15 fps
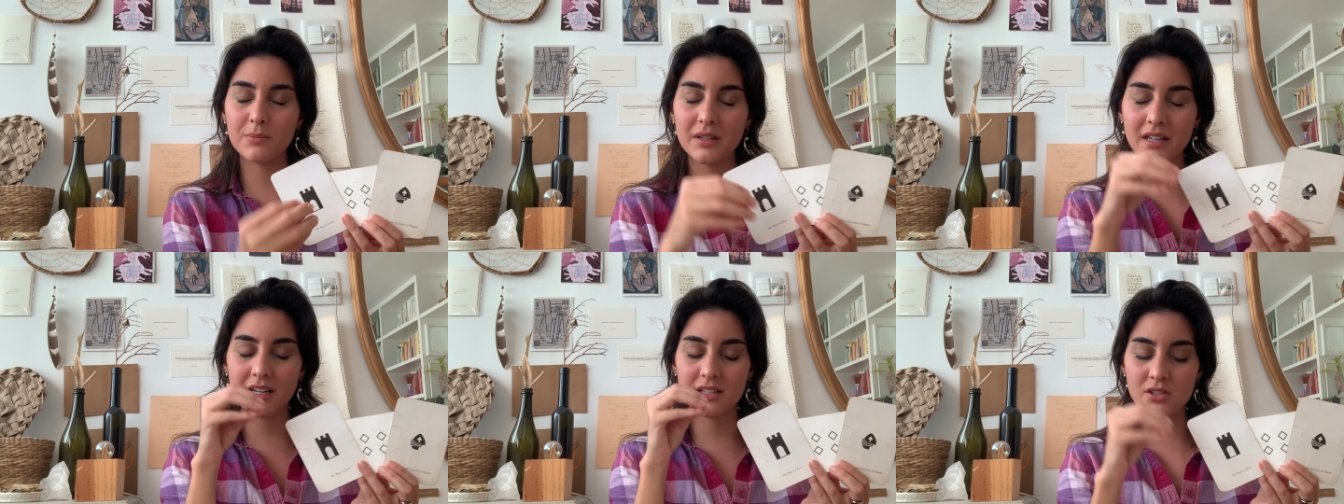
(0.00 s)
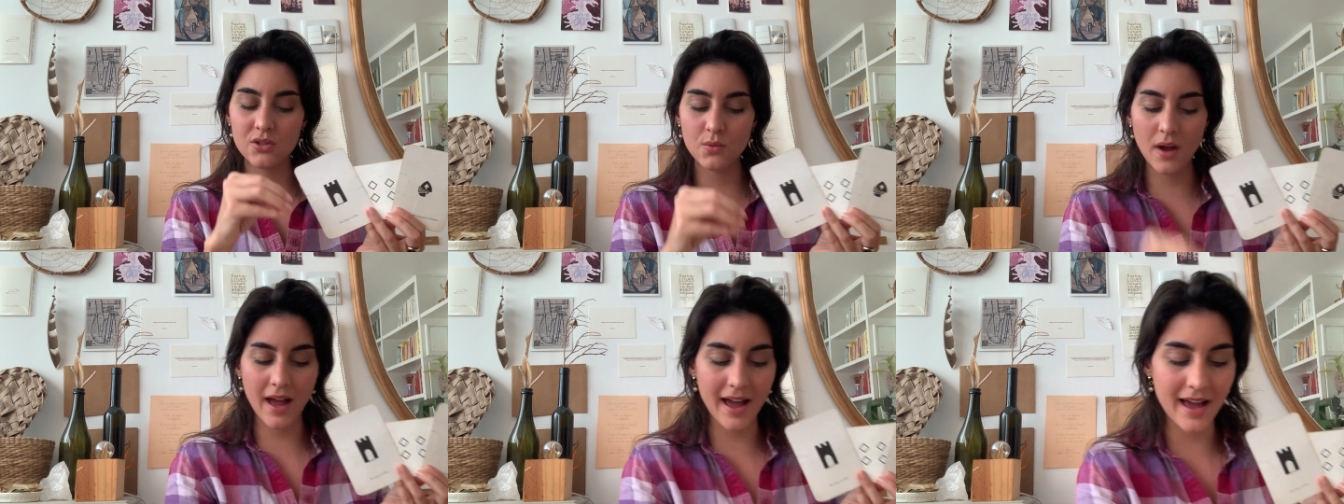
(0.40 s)
because
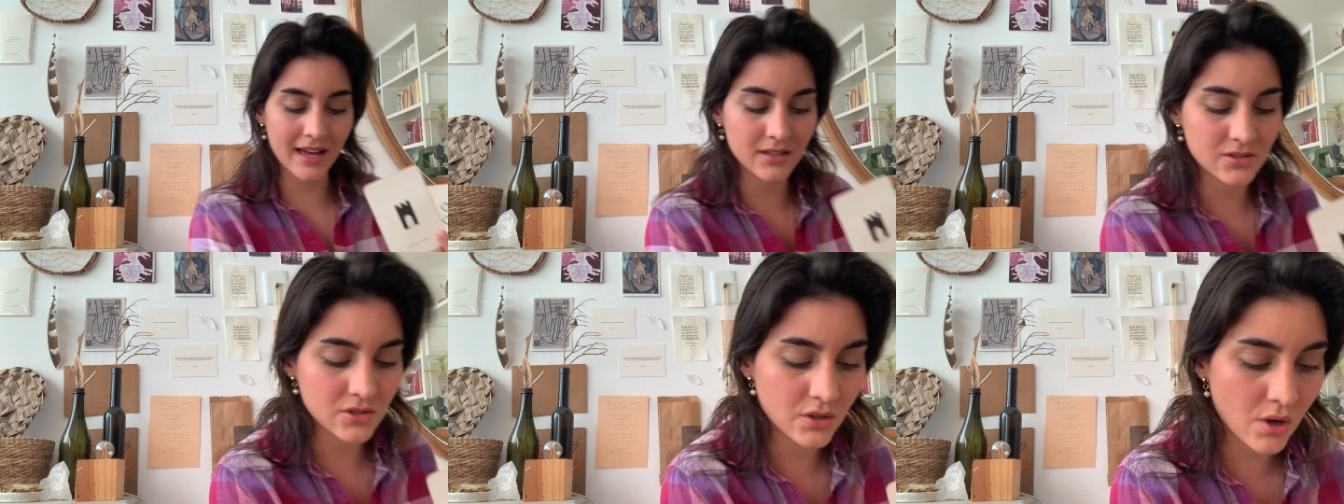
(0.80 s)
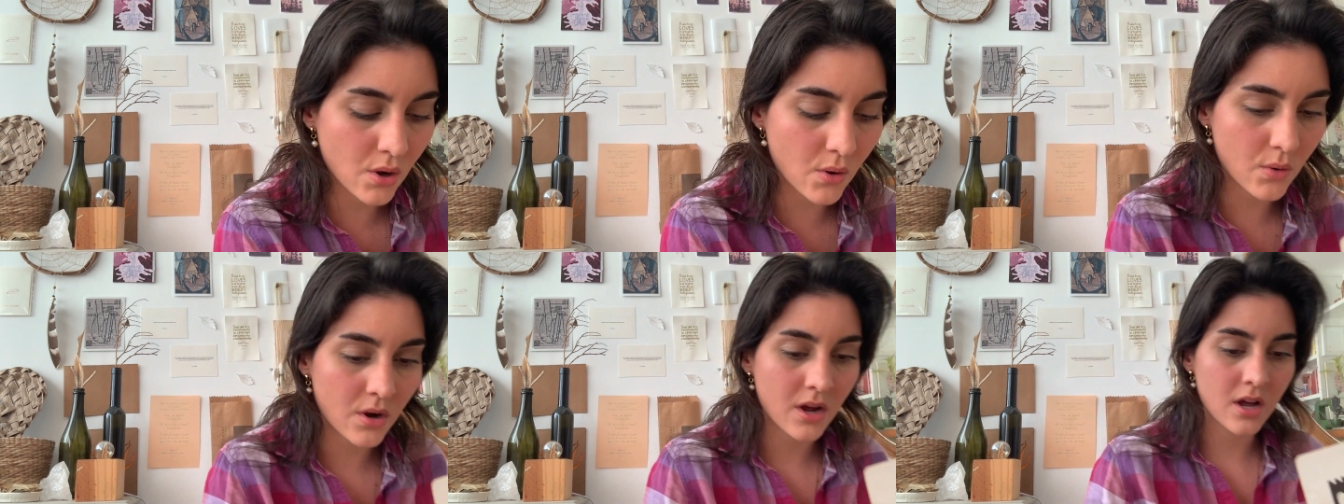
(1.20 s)
you had to
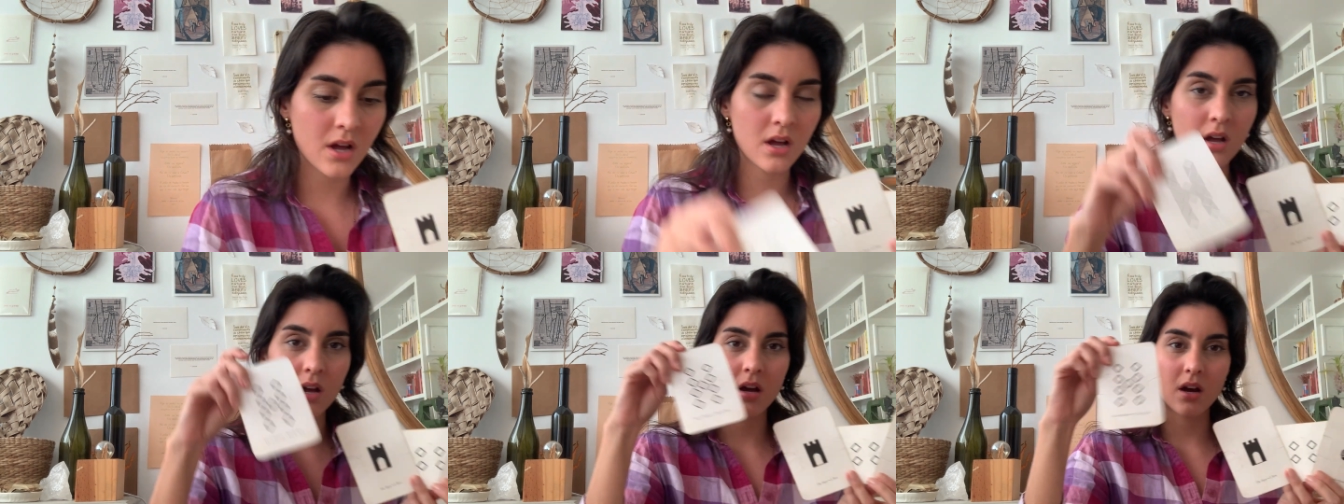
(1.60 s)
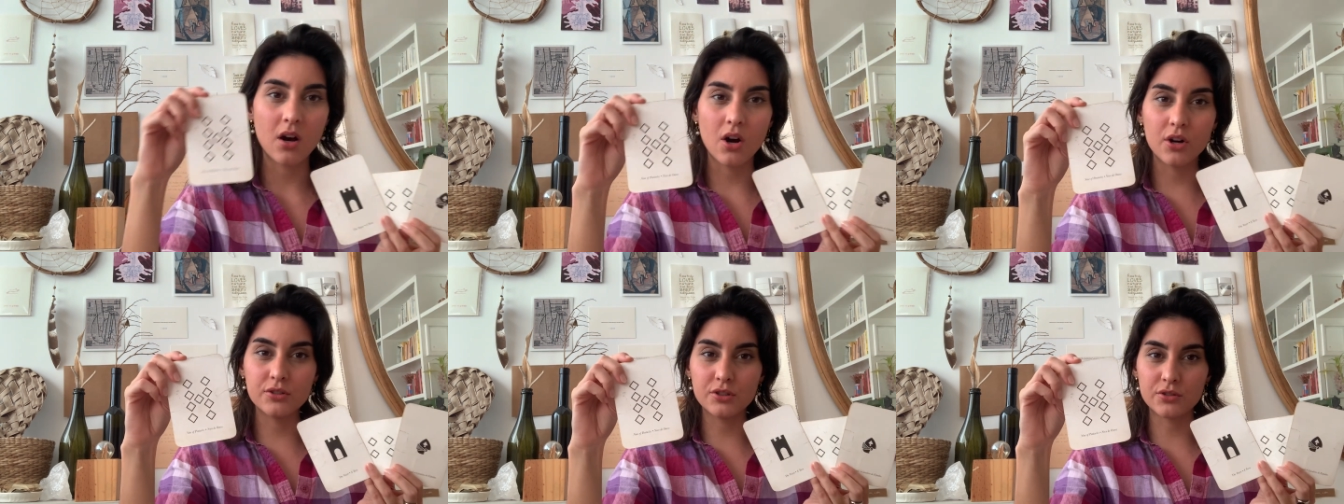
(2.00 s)
go
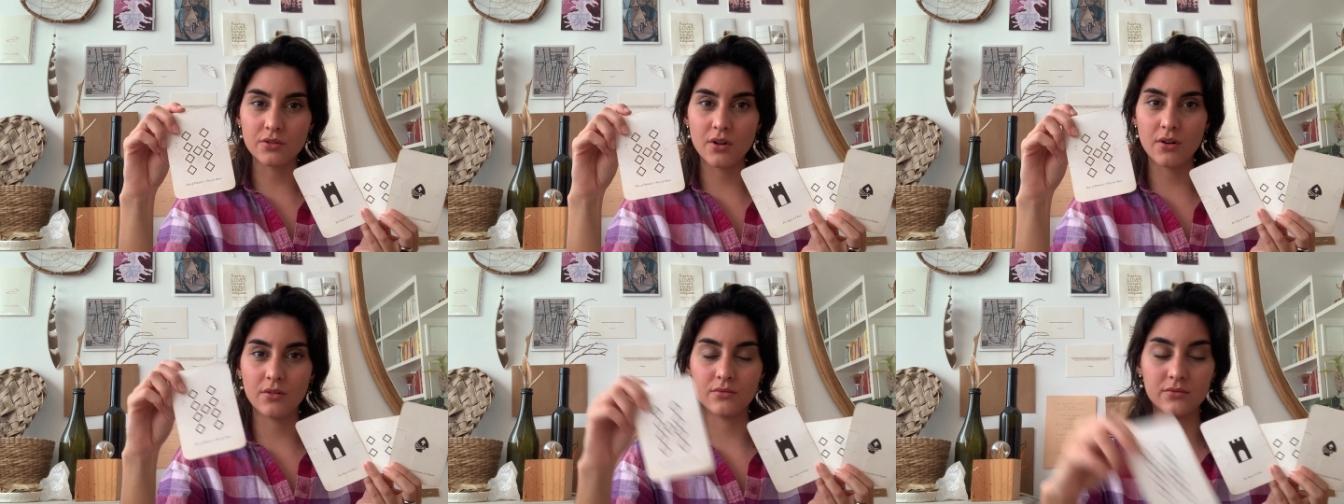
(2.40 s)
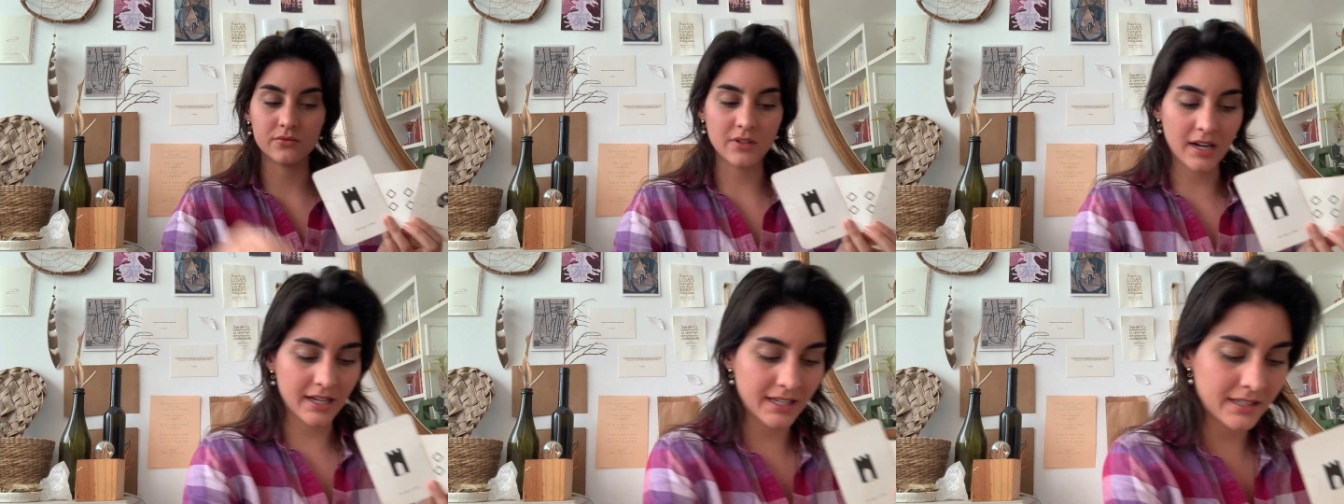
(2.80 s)
on your own,
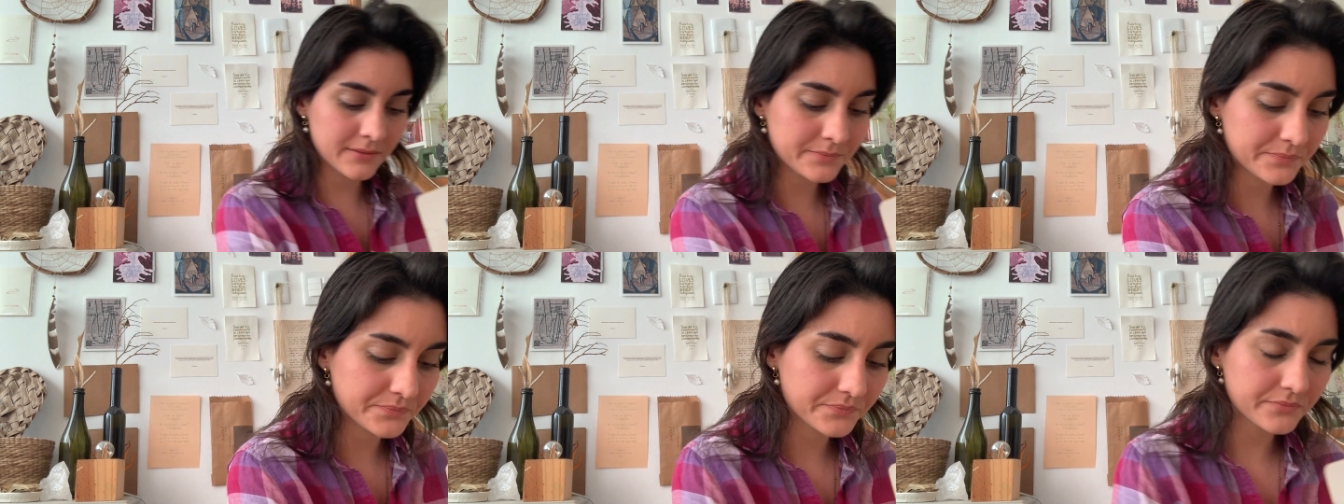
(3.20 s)
right?